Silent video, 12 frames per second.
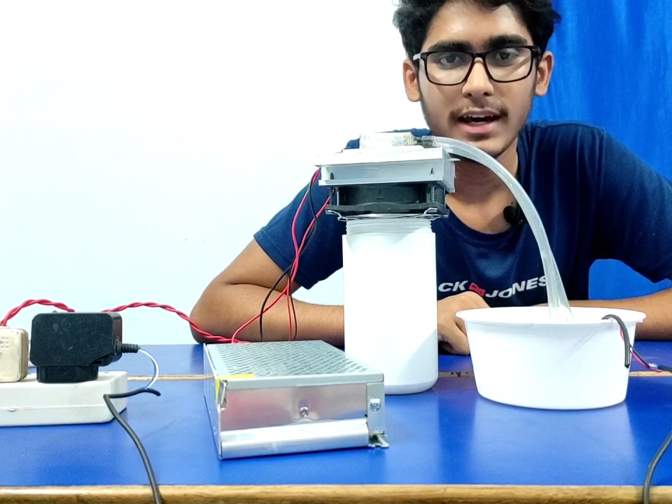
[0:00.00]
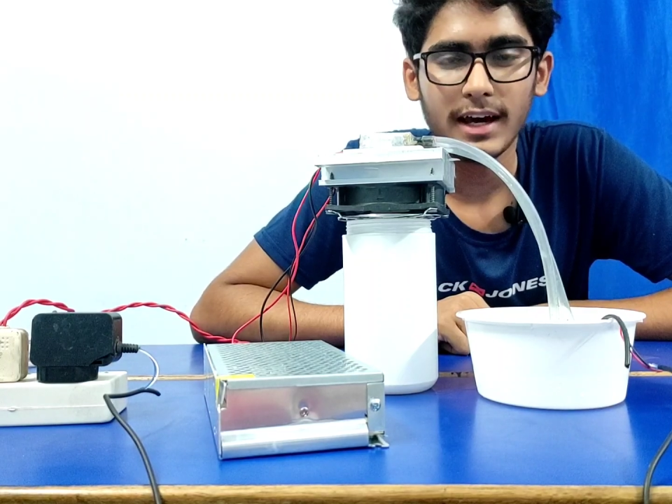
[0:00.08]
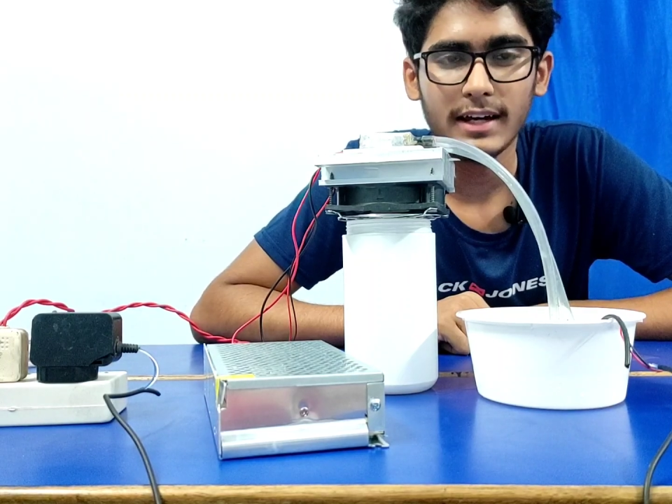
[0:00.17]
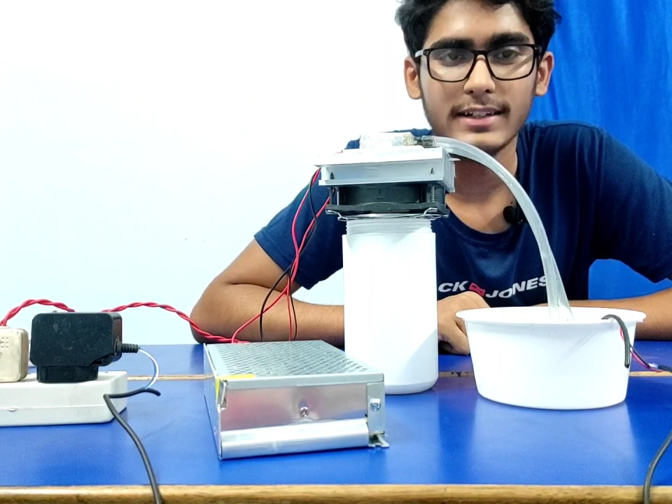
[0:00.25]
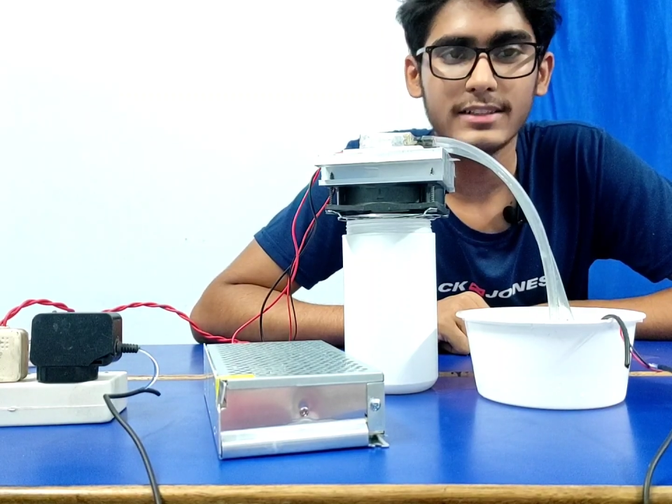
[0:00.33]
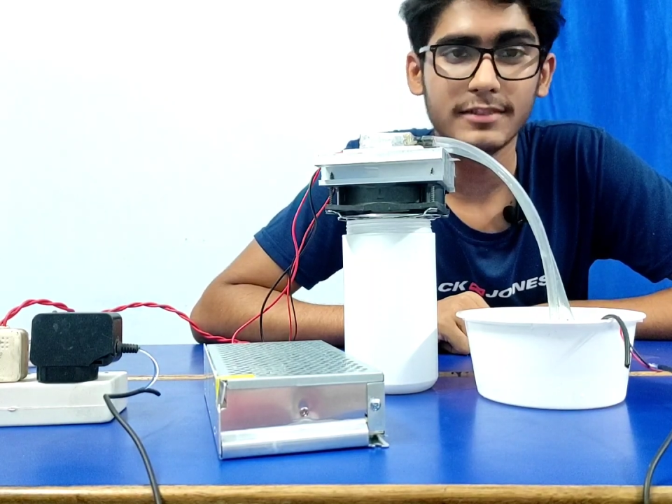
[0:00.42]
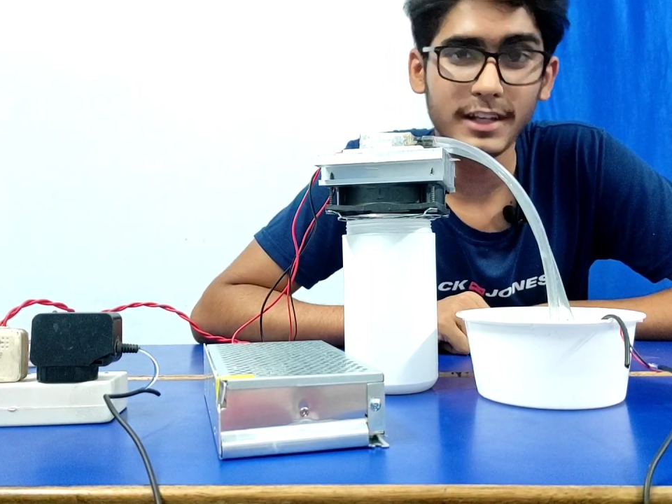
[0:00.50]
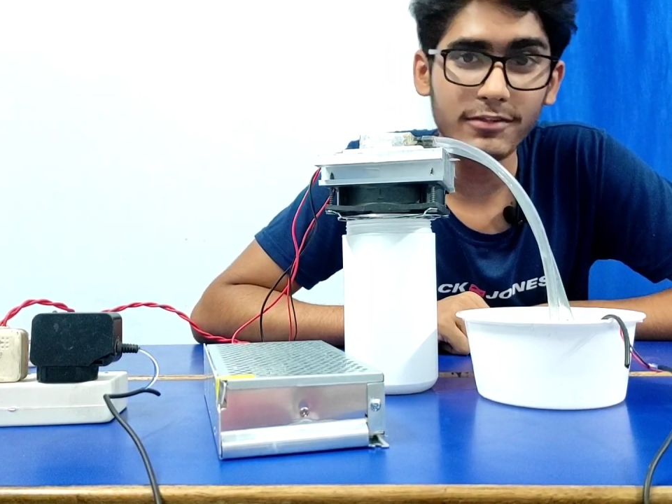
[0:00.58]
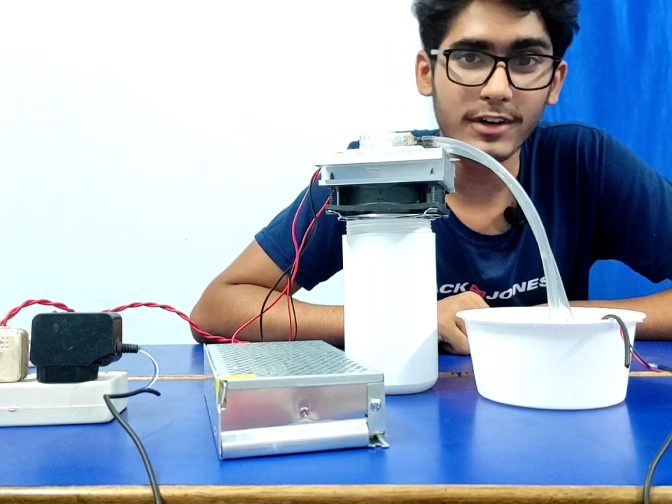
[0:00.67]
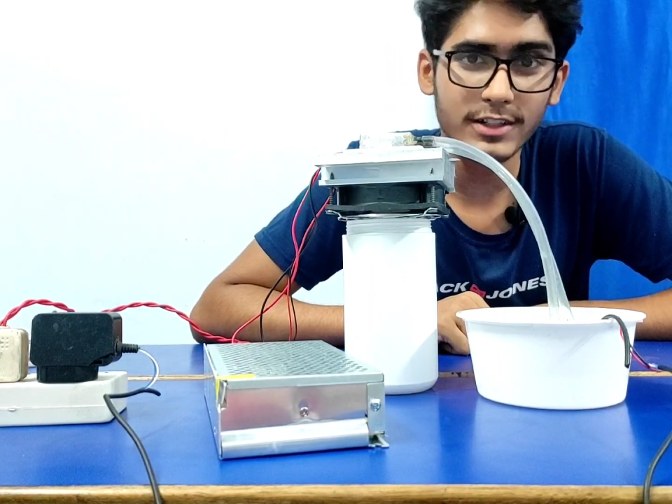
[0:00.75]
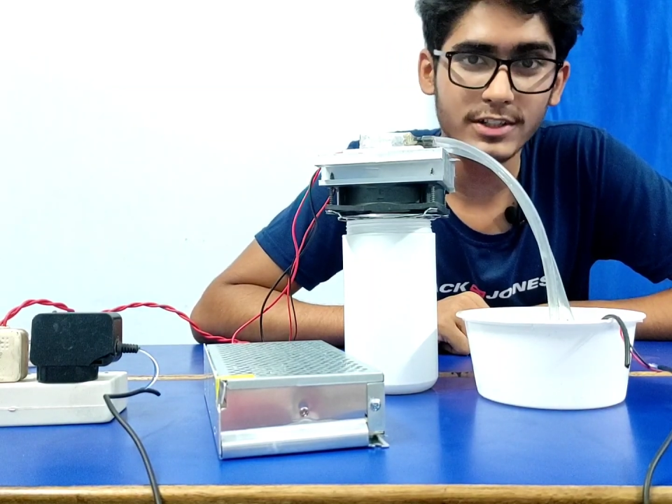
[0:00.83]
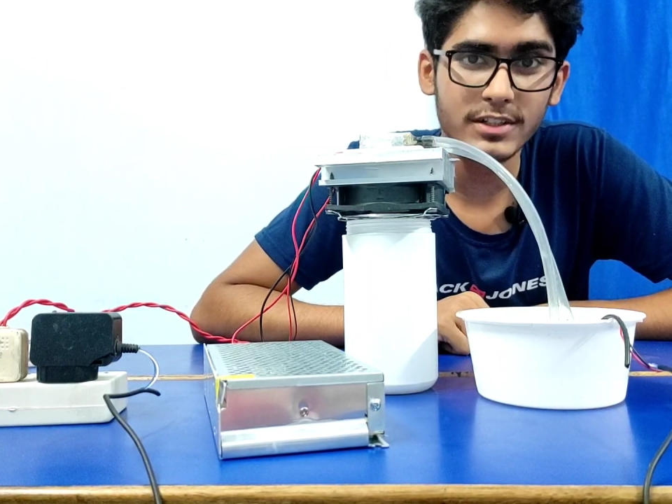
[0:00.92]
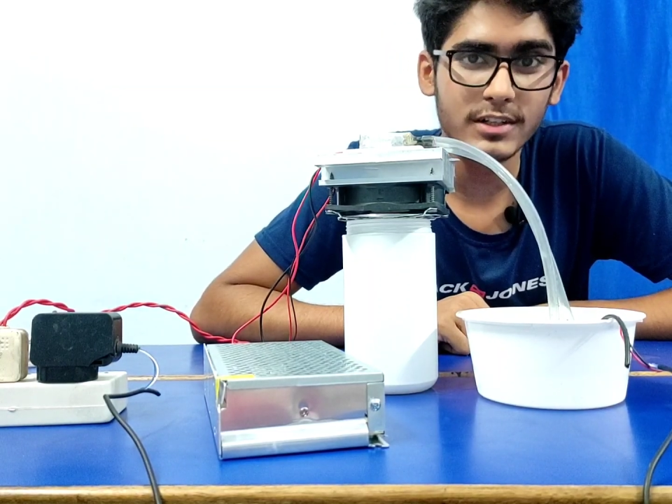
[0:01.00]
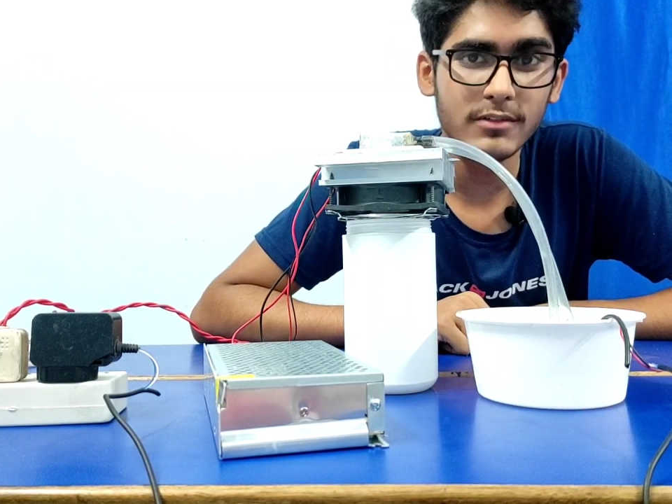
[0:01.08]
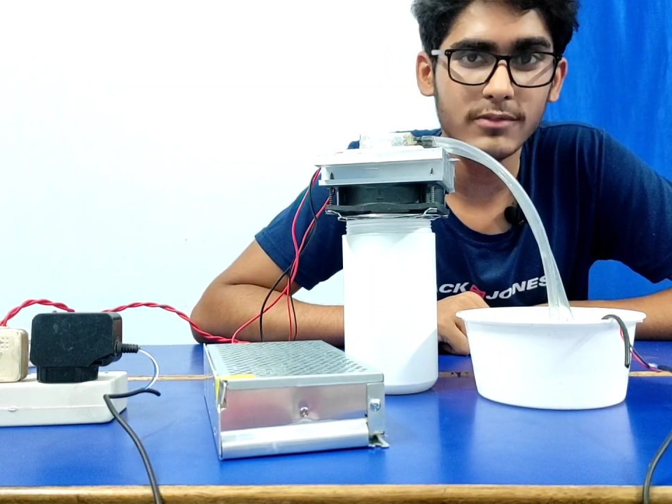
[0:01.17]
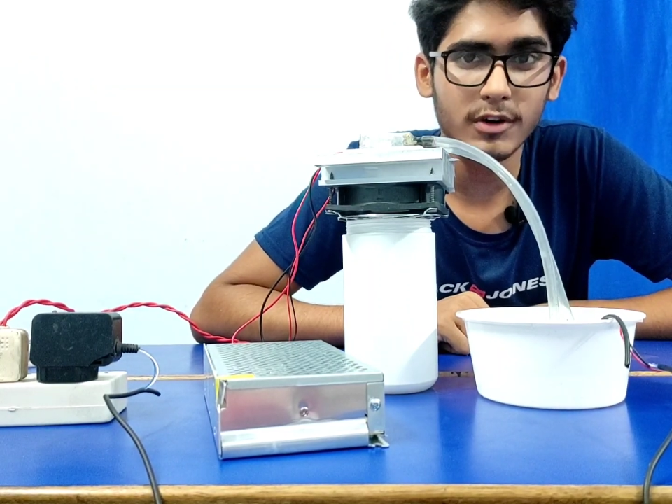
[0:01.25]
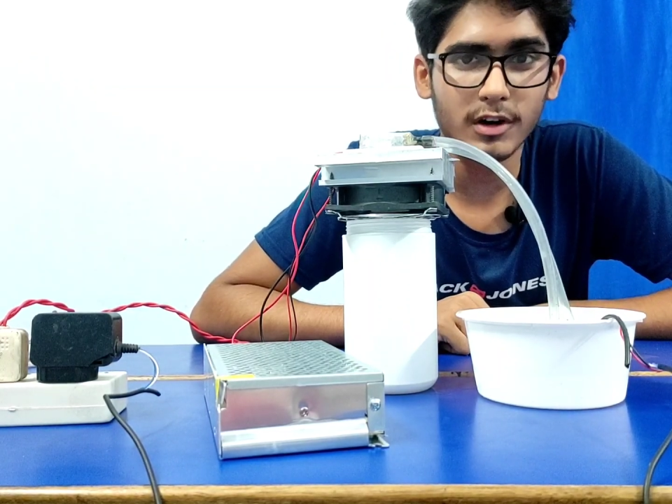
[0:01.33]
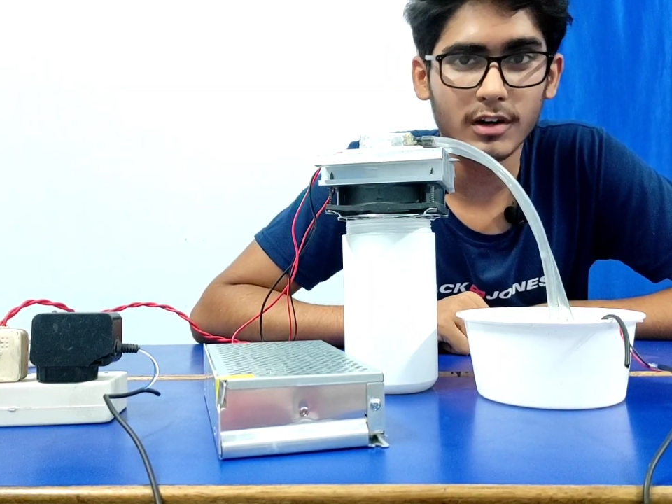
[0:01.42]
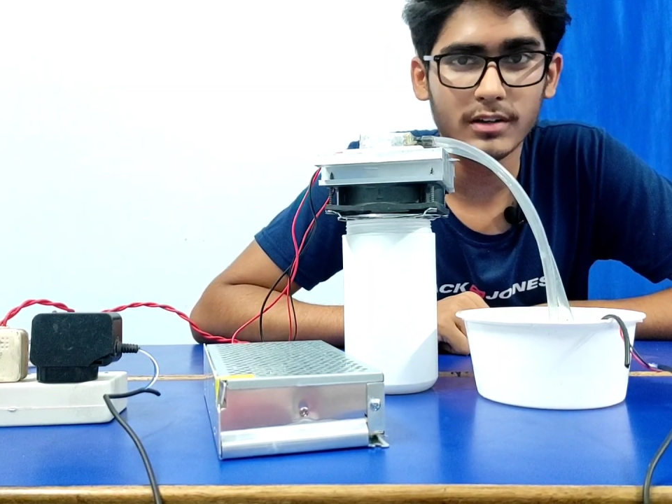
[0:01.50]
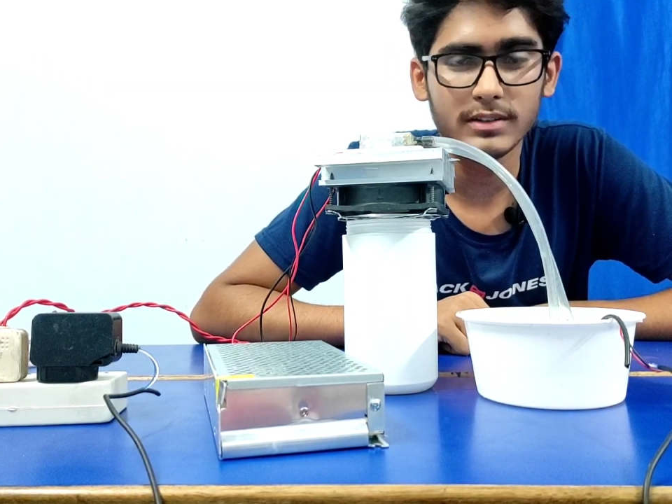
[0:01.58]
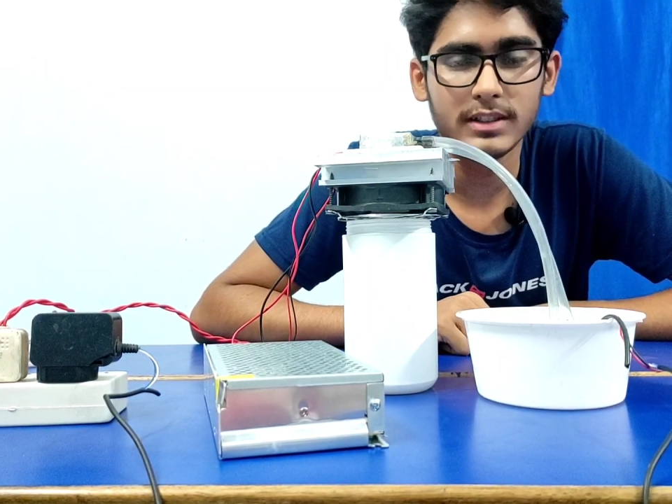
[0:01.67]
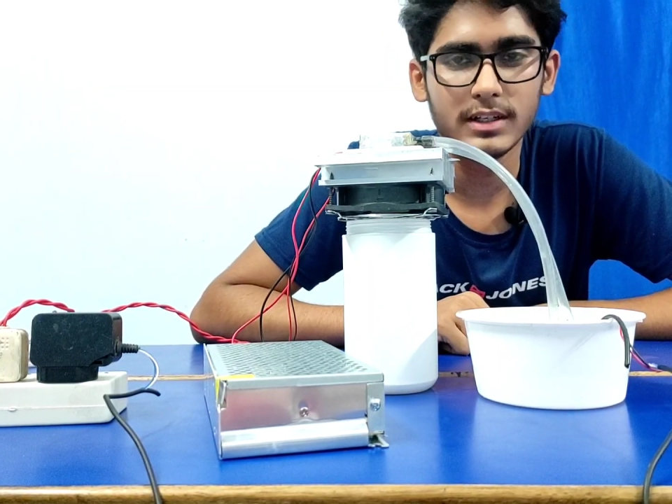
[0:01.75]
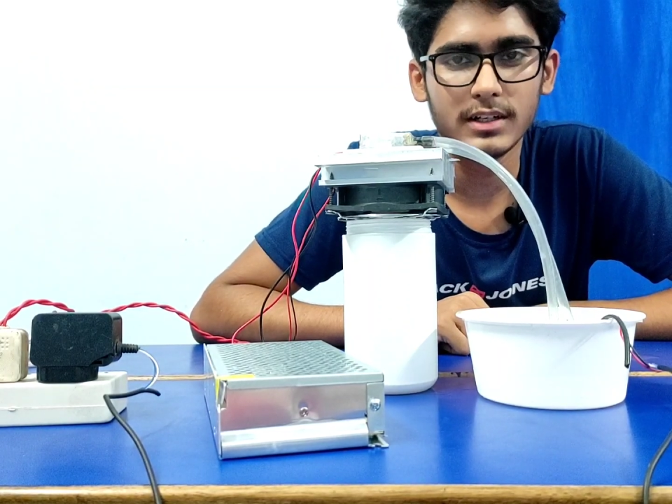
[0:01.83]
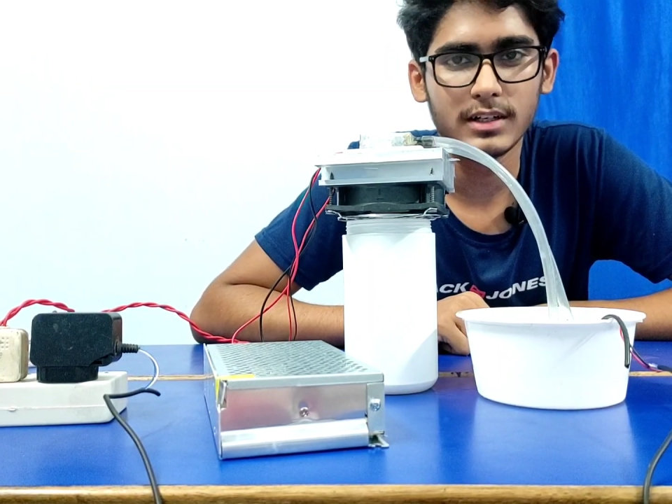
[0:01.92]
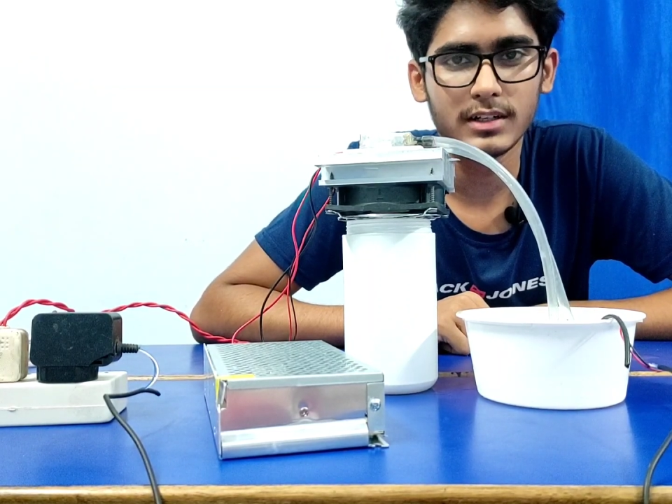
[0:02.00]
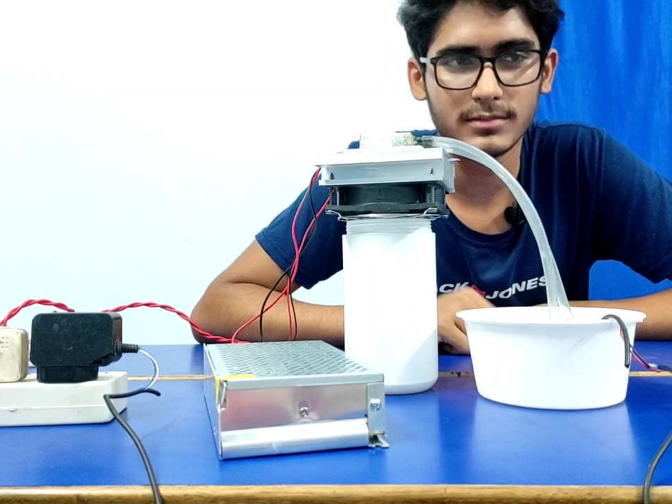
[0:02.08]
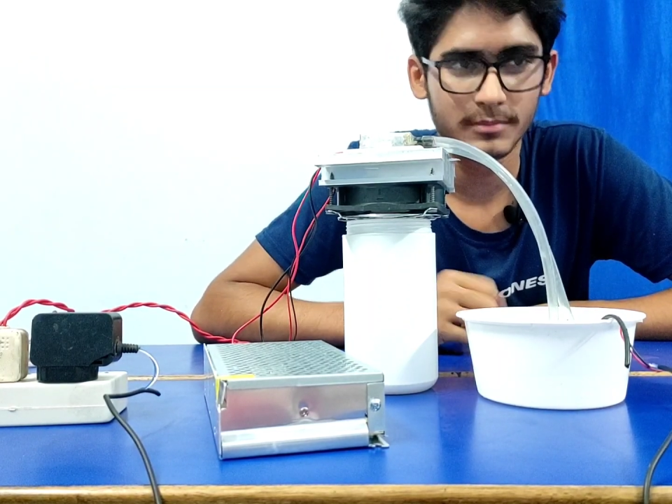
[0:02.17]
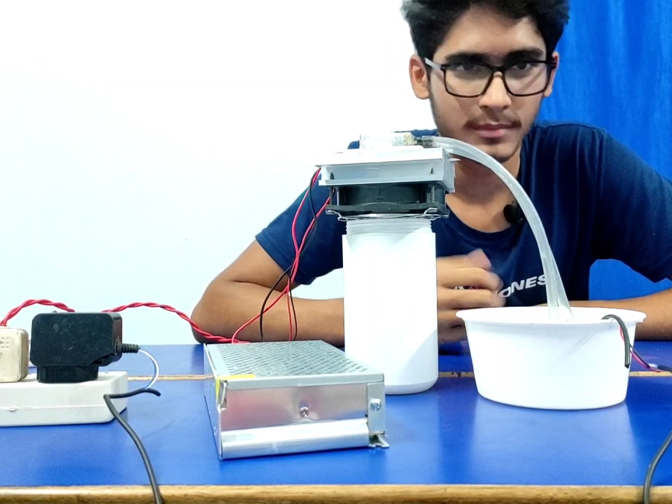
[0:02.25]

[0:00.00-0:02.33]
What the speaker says: and it's very functional for the